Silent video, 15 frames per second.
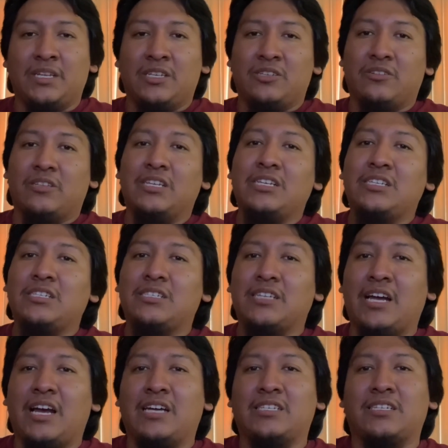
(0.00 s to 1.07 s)
So this is
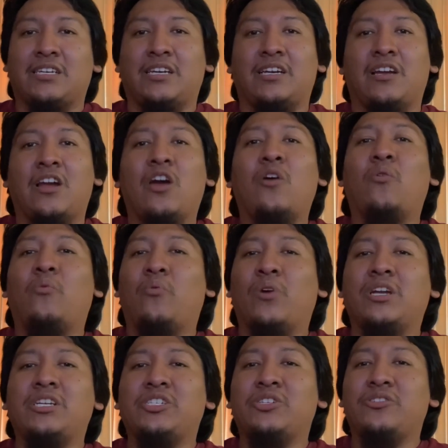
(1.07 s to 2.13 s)
asking,
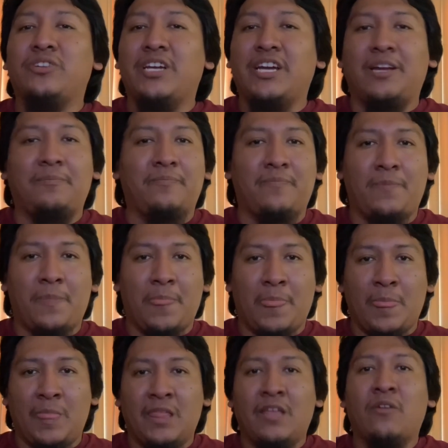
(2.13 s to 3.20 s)
what is your name?
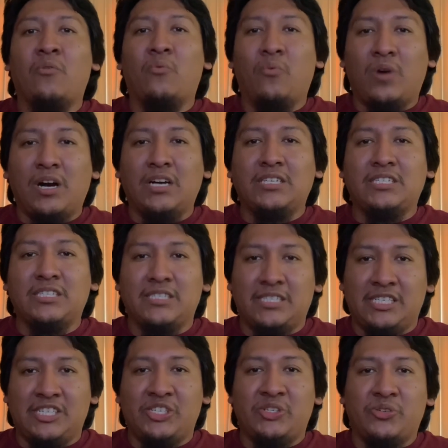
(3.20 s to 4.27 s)
What
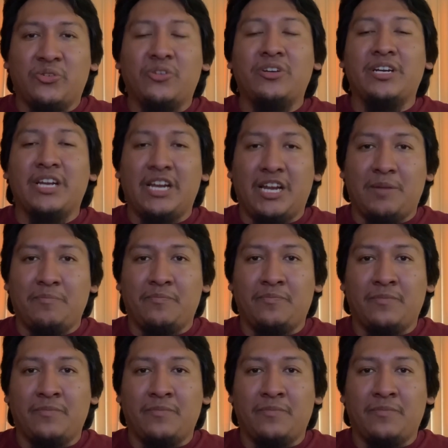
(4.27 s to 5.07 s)
is your name?